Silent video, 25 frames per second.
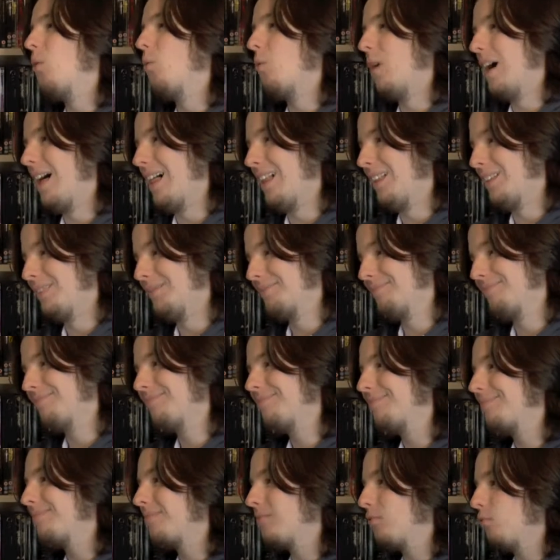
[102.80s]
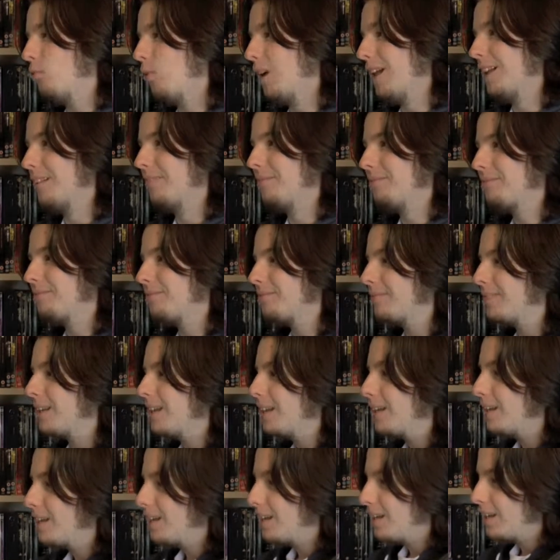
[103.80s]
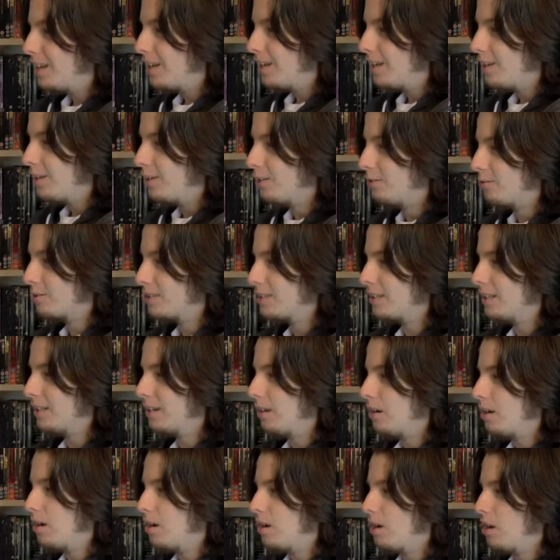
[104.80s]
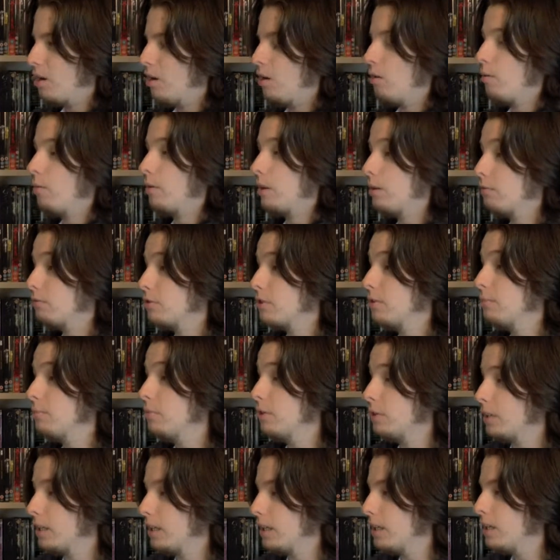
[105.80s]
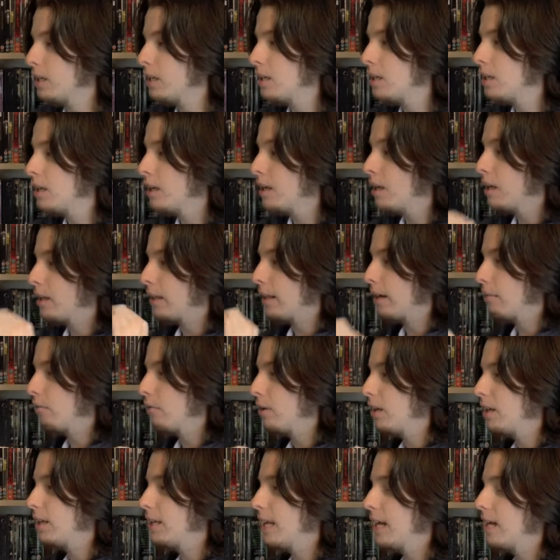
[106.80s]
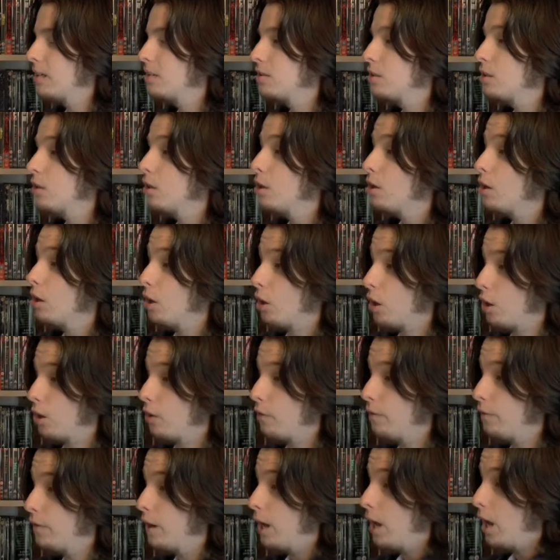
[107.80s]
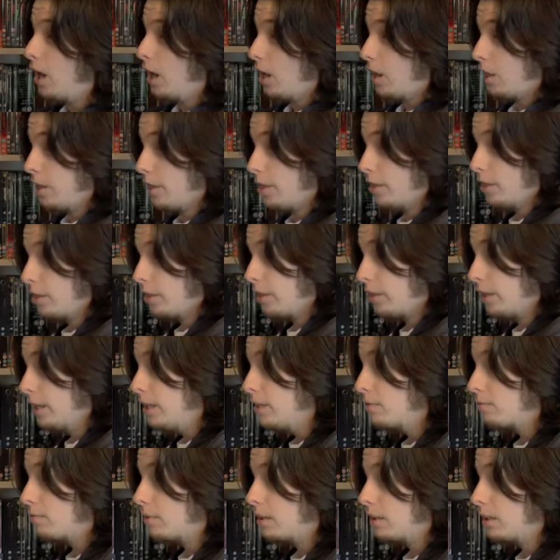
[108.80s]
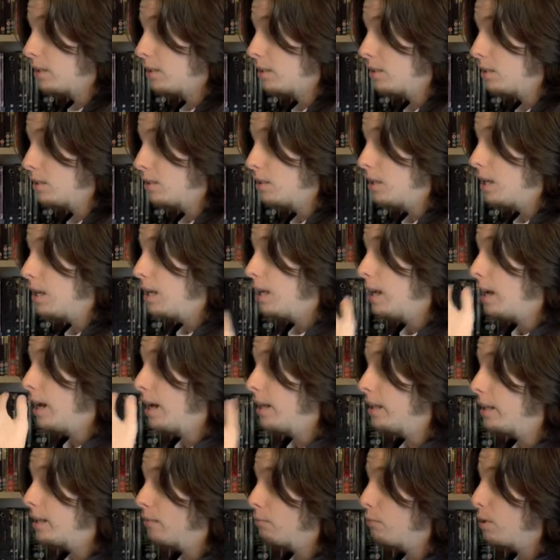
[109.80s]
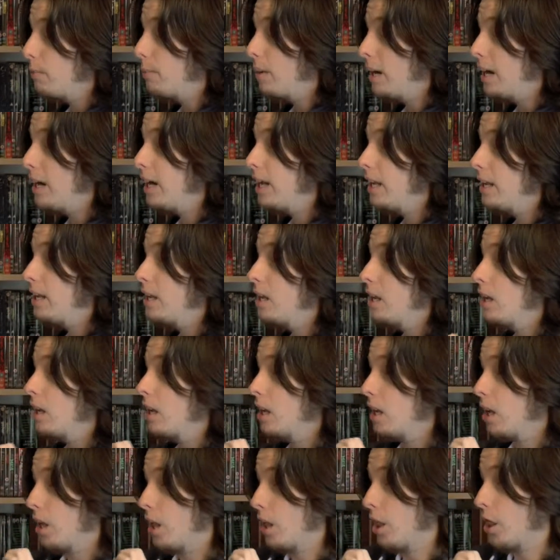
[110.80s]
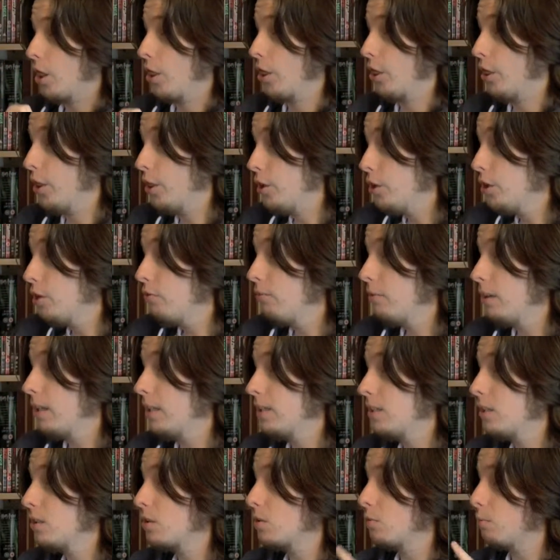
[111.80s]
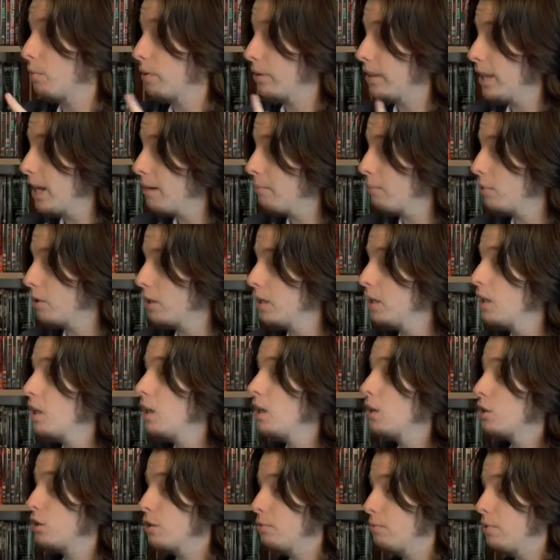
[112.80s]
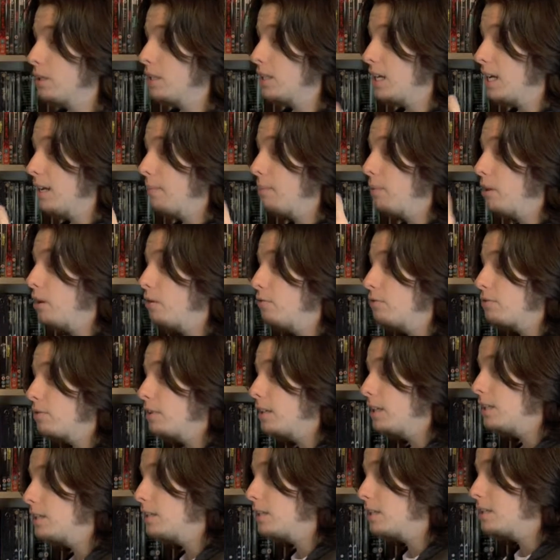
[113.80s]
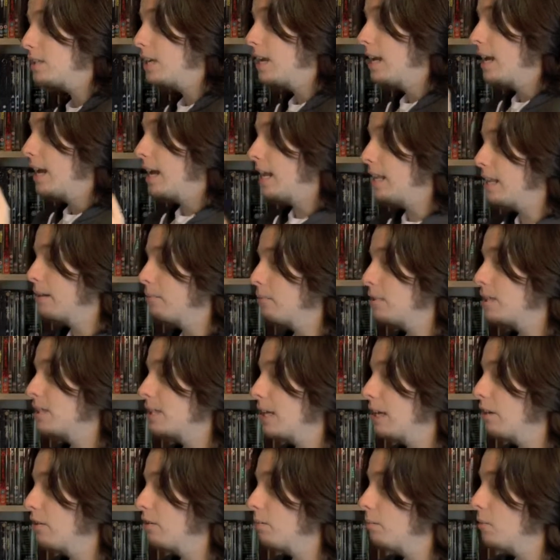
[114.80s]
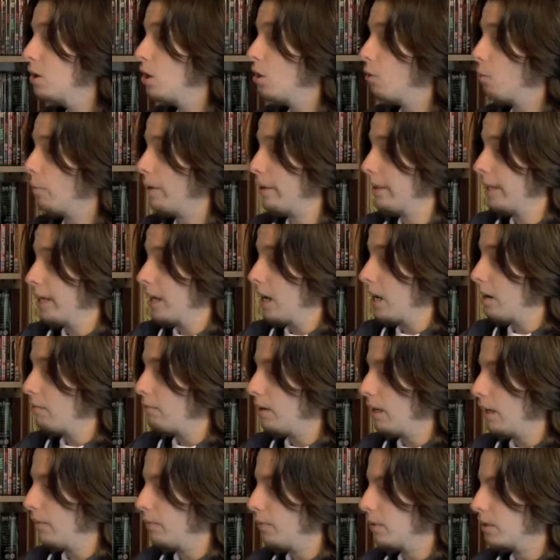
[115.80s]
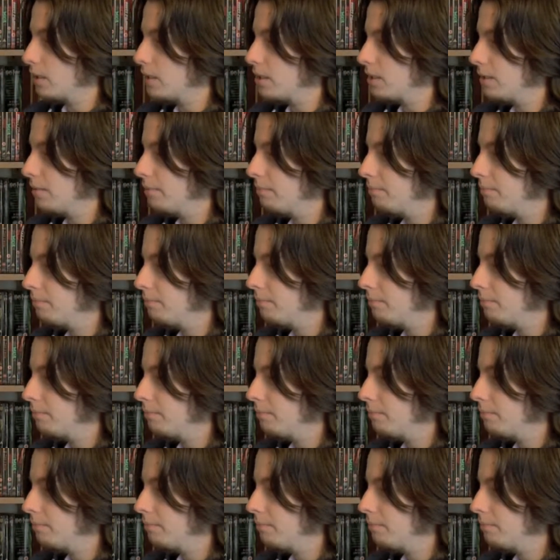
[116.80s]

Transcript: Well, Will, you see, we use the money that we get off these releases and then we buy the new releases with that money, so we tape those releases and then we sell them when they are relevant.